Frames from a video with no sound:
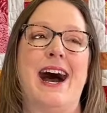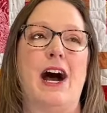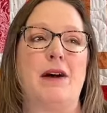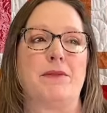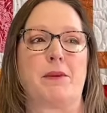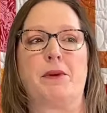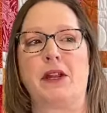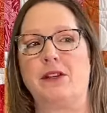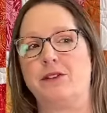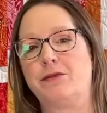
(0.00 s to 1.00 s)
Um, they're
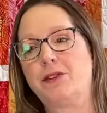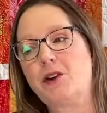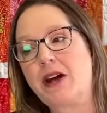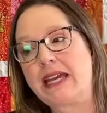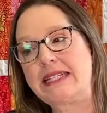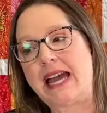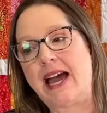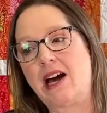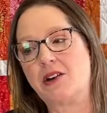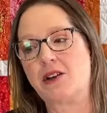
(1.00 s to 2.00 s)
putting new flooring
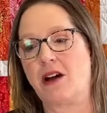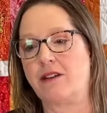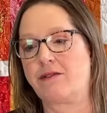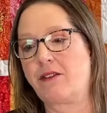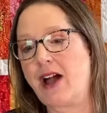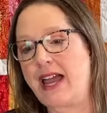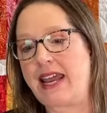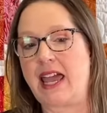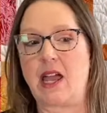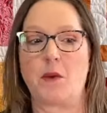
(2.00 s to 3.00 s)
down on
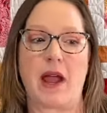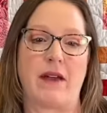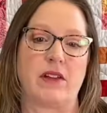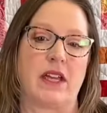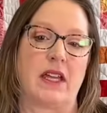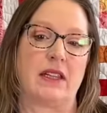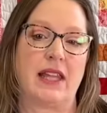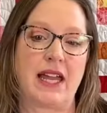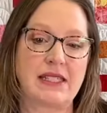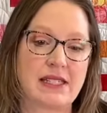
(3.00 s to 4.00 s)
Friday. We're having
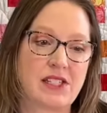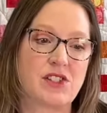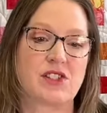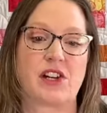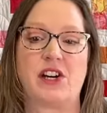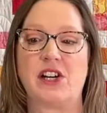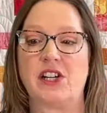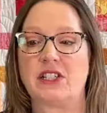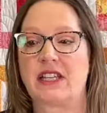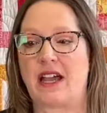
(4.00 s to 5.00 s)
lights
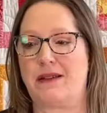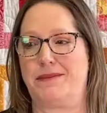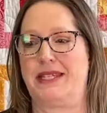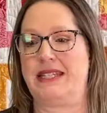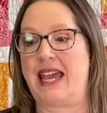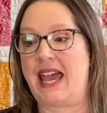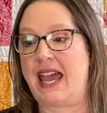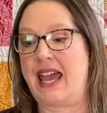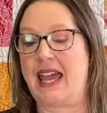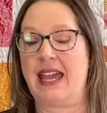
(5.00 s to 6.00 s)
installed um,
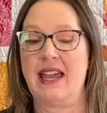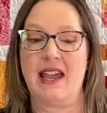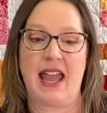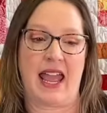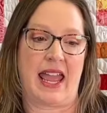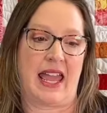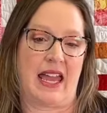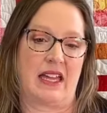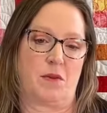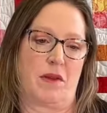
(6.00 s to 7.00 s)
today,
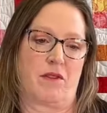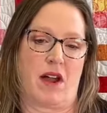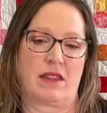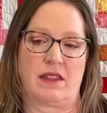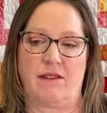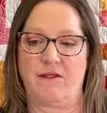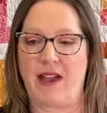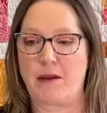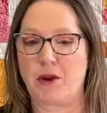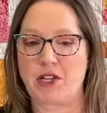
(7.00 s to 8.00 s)
and we've got the
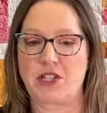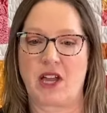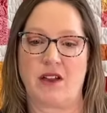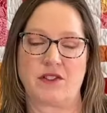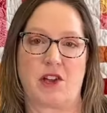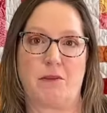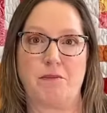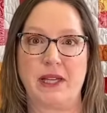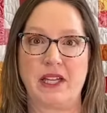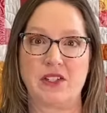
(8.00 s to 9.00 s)
fabric shelves all
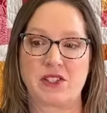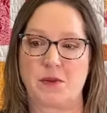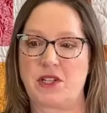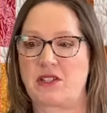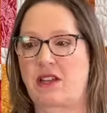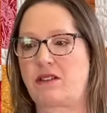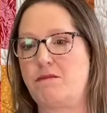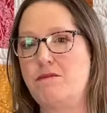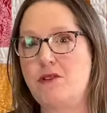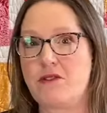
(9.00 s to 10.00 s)
built. We just have to
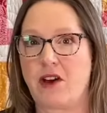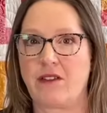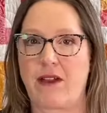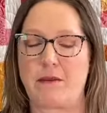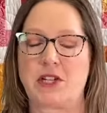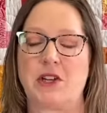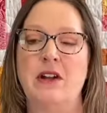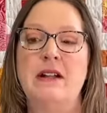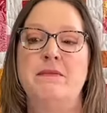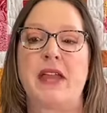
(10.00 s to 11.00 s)
move all the fabric. So
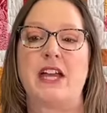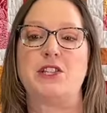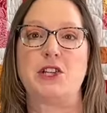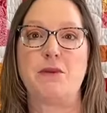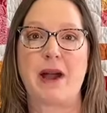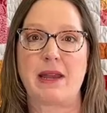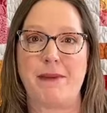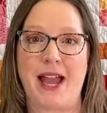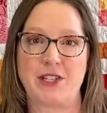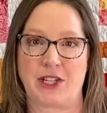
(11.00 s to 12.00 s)
as you might
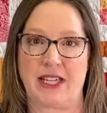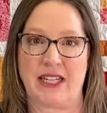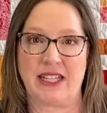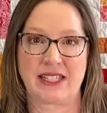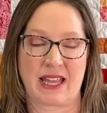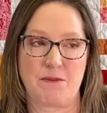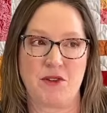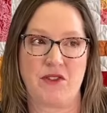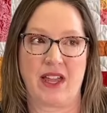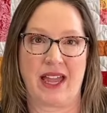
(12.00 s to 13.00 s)
imagine, it's like
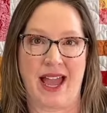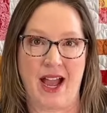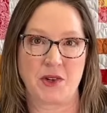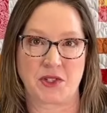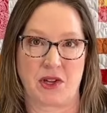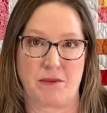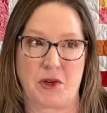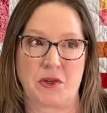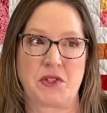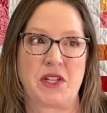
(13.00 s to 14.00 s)
moving a house
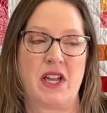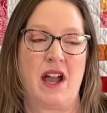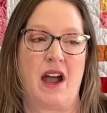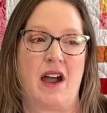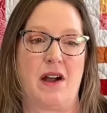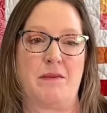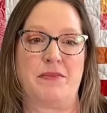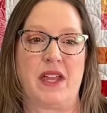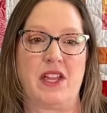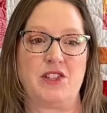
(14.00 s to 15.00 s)
almost.
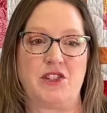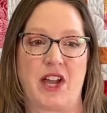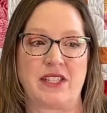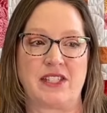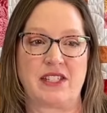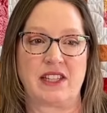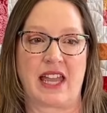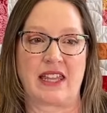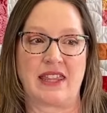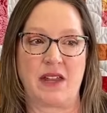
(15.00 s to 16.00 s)
Um, just
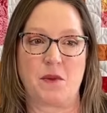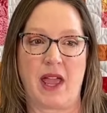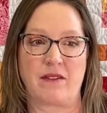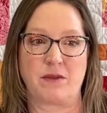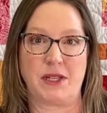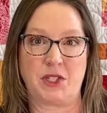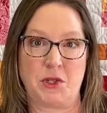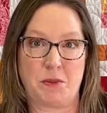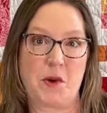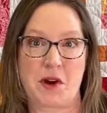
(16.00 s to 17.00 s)
like then we have to be
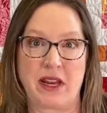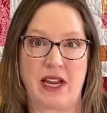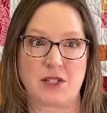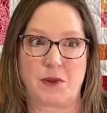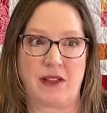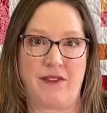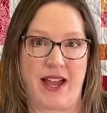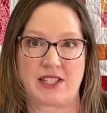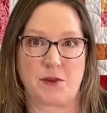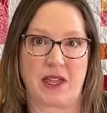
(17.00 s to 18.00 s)
super organized really
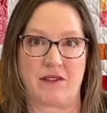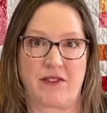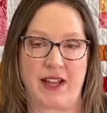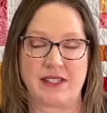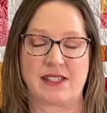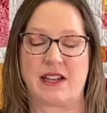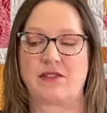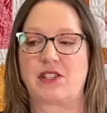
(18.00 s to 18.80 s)
fast so we can find stuff.